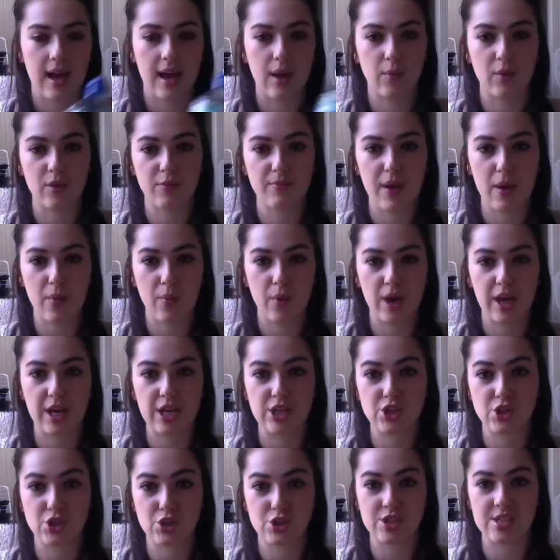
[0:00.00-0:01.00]
And with my work,
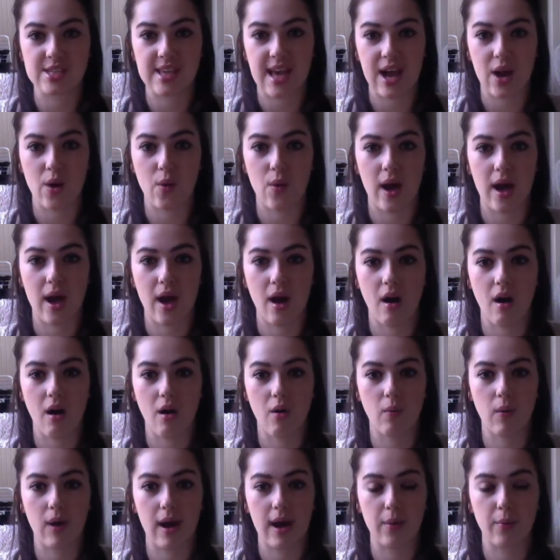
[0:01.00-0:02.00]
it does get quite
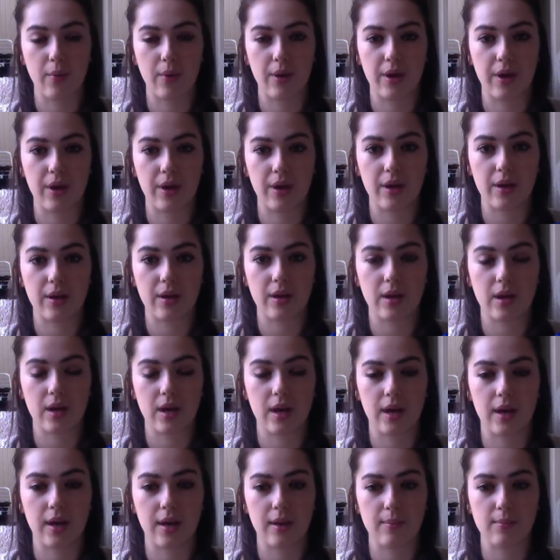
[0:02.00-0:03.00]
hot where I work,
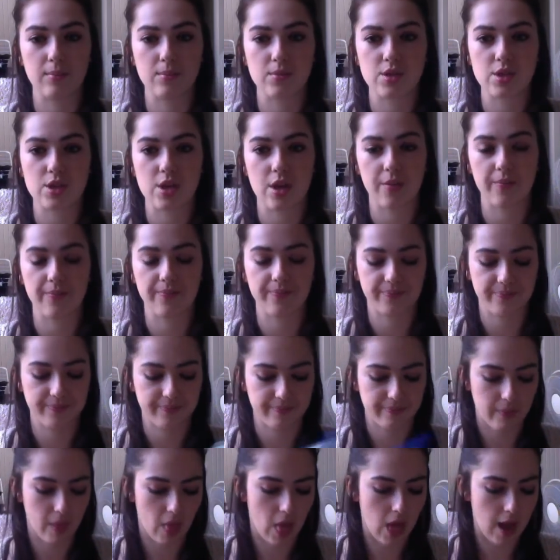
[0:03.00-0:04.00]
um, so
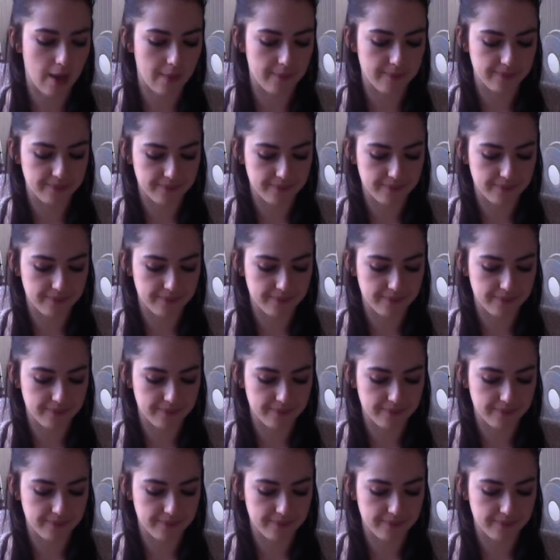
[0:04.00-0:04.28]
yeah.